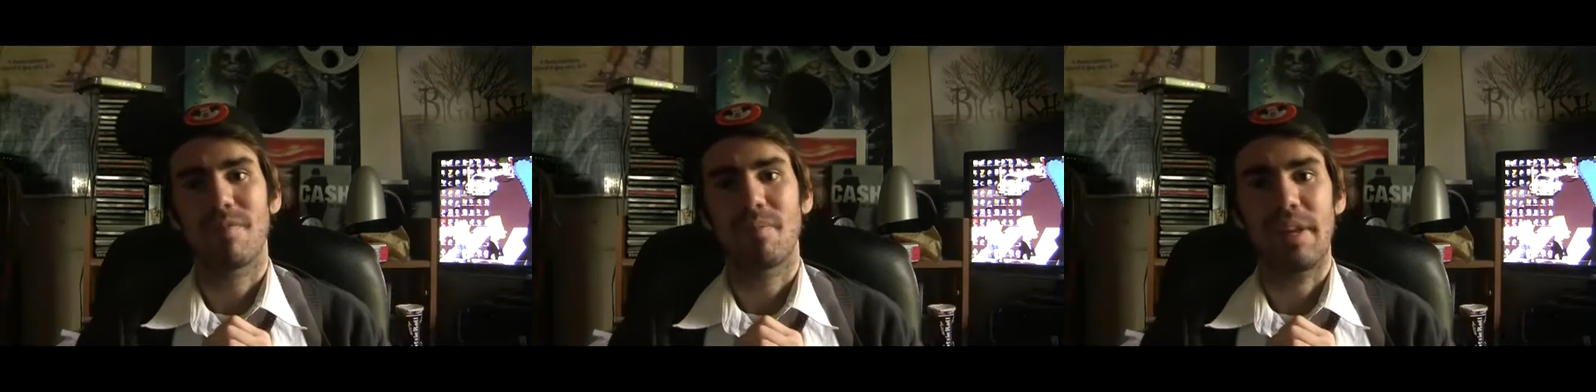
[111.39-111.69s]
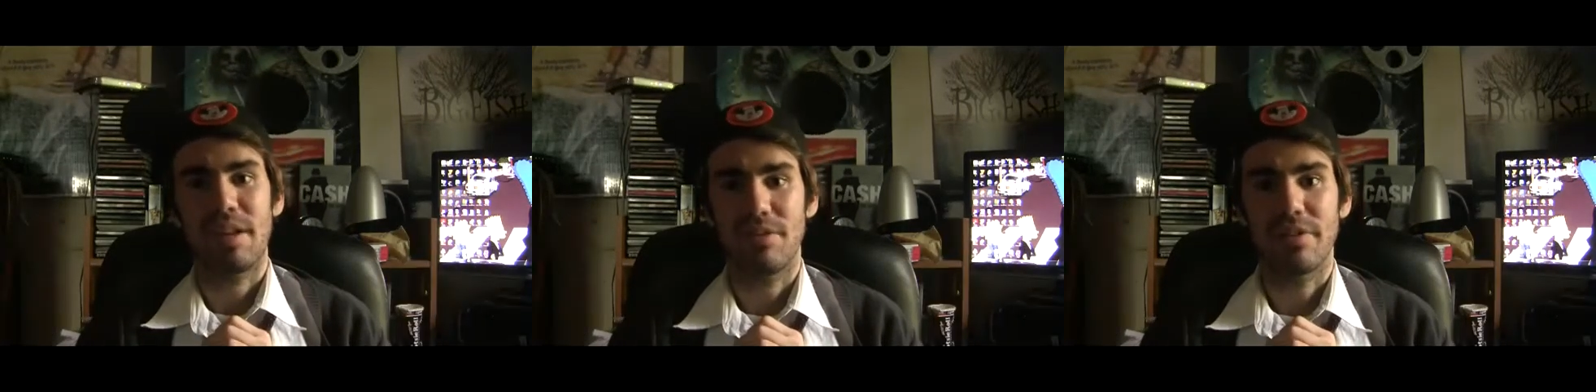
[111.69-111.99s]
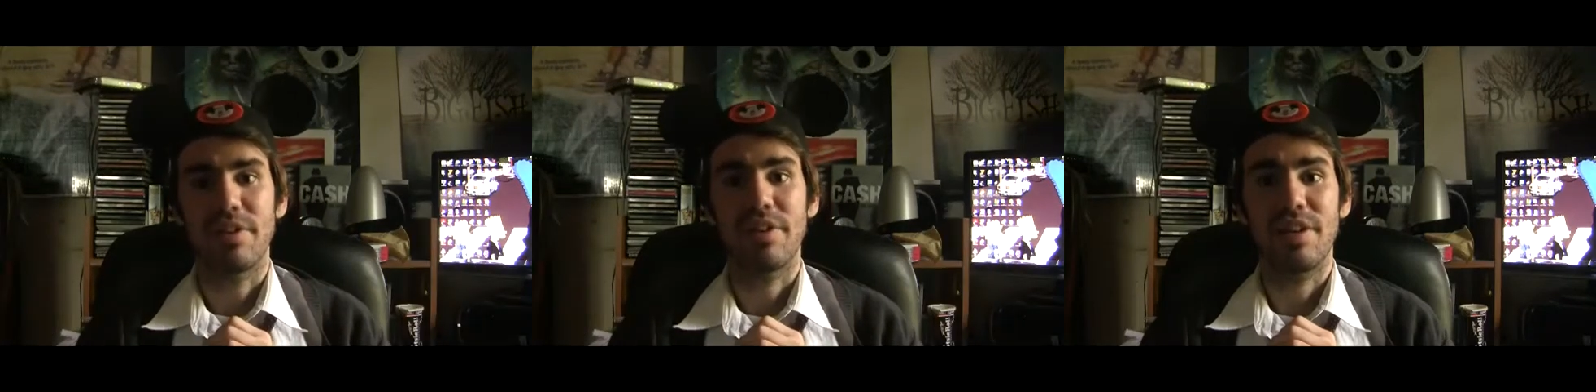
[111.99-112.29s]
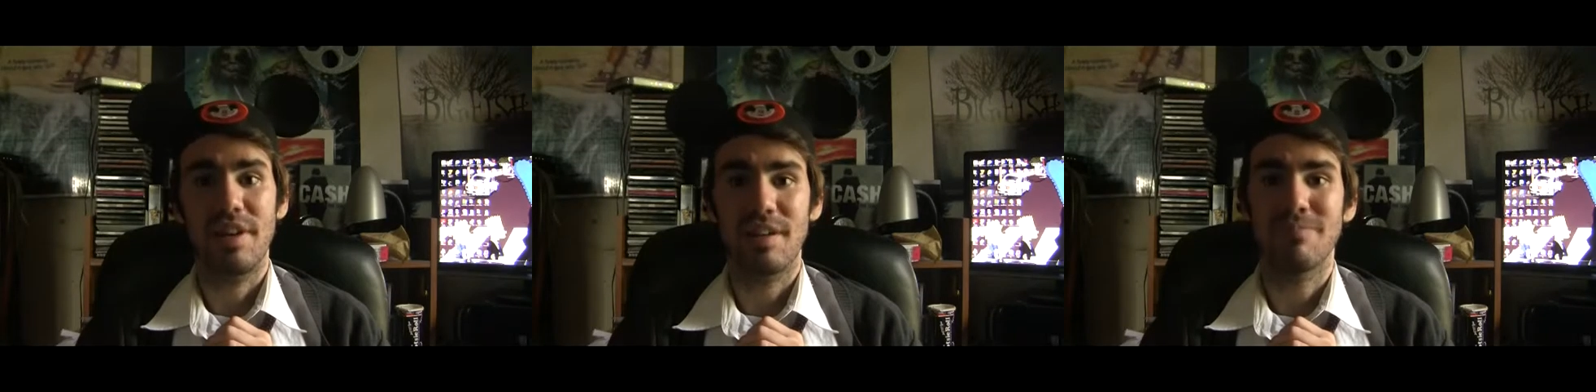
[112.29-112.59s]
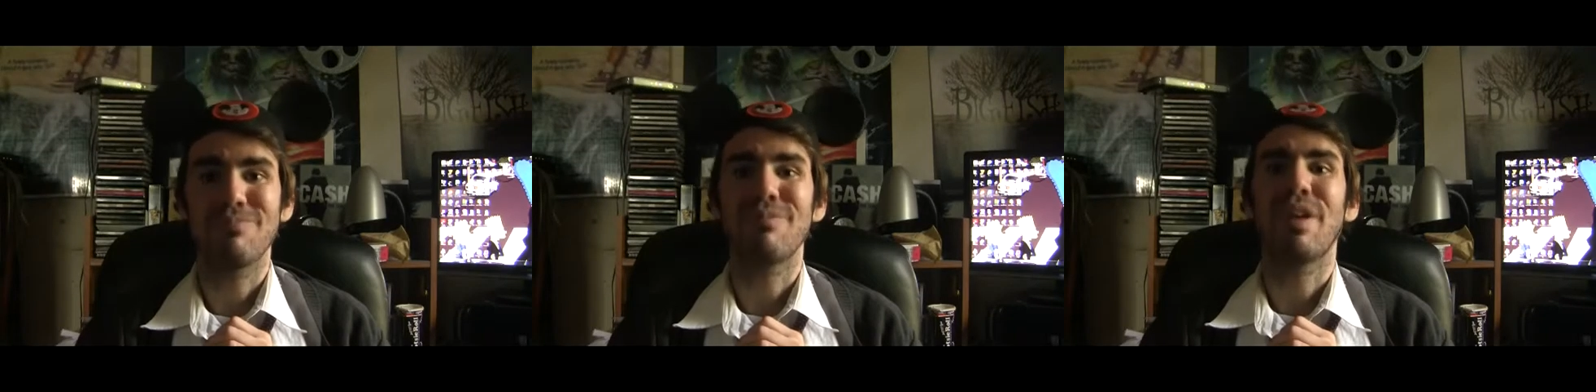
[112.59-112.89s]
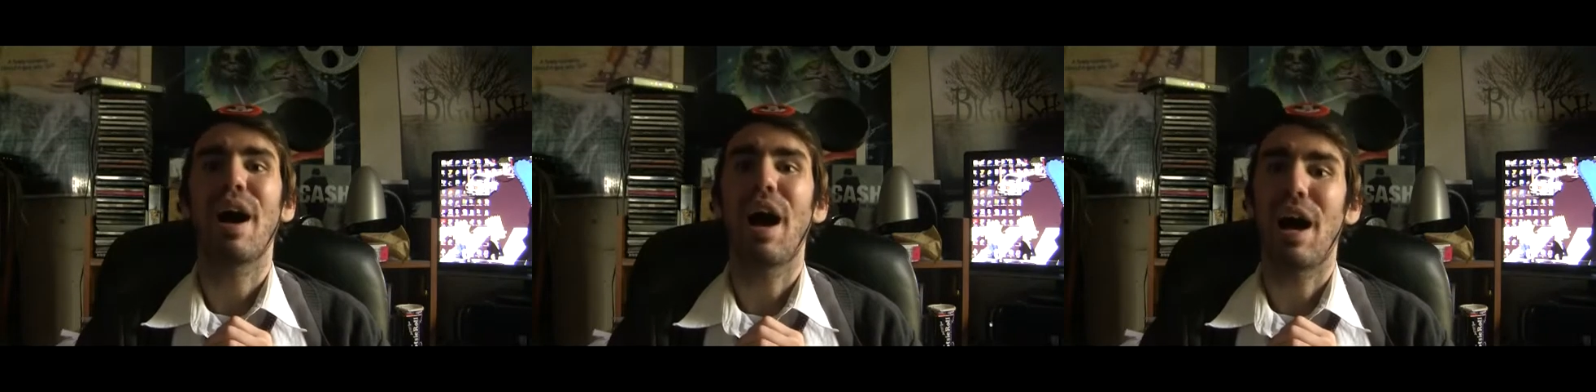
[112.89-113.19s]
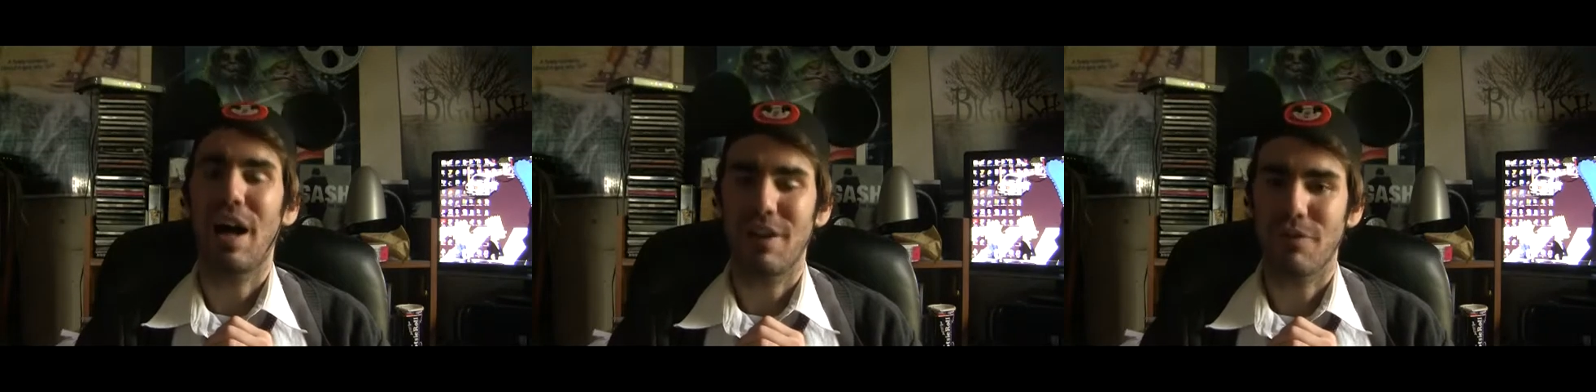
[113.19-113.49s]
But as you can see,
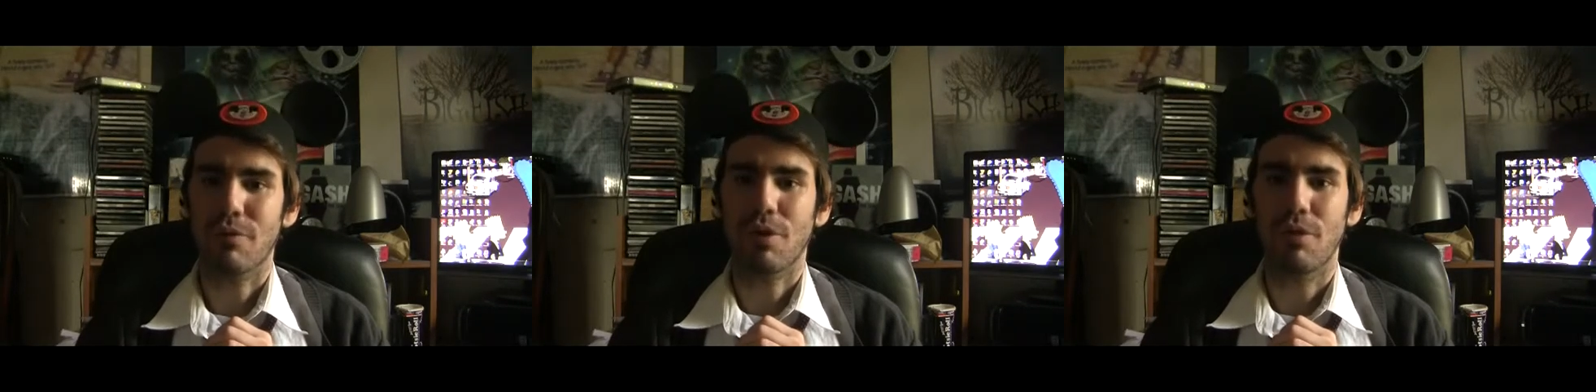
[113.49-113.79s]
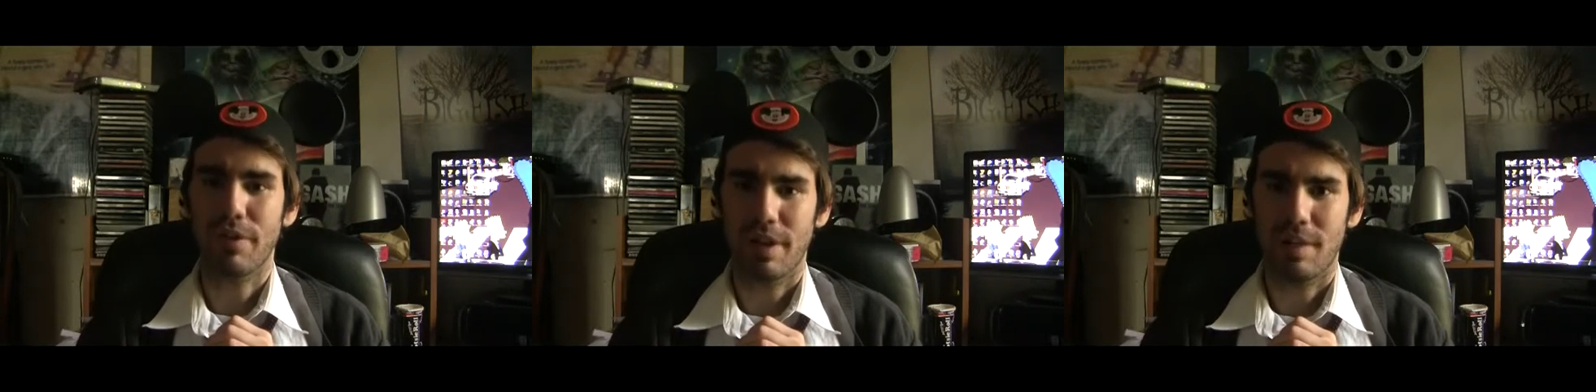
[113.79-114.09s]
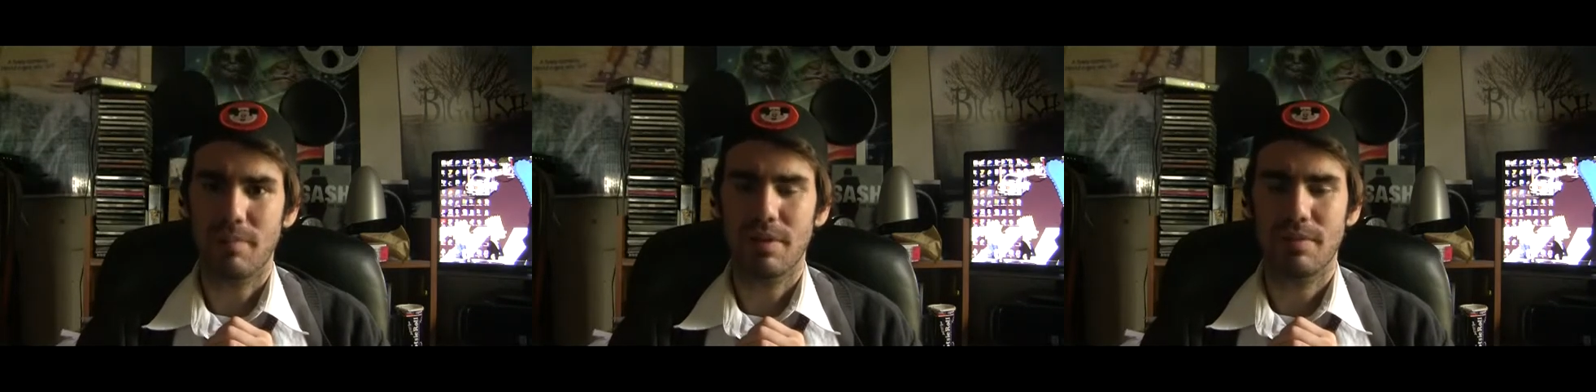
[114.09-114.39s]
I've grown up.